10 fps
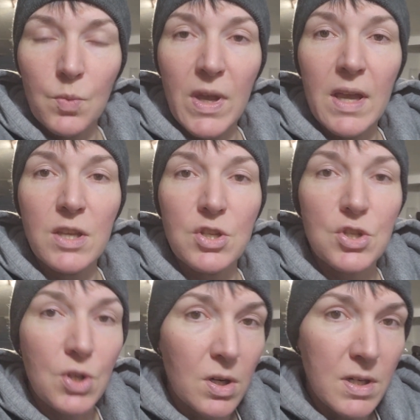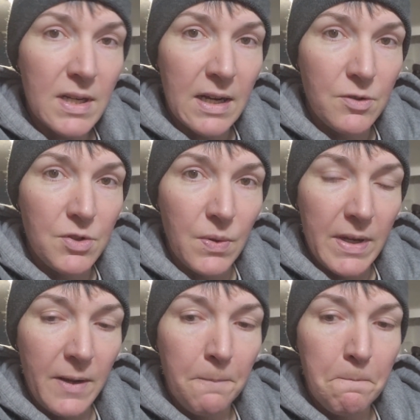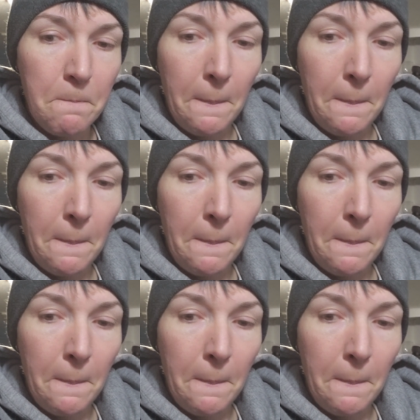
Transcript: we started out doing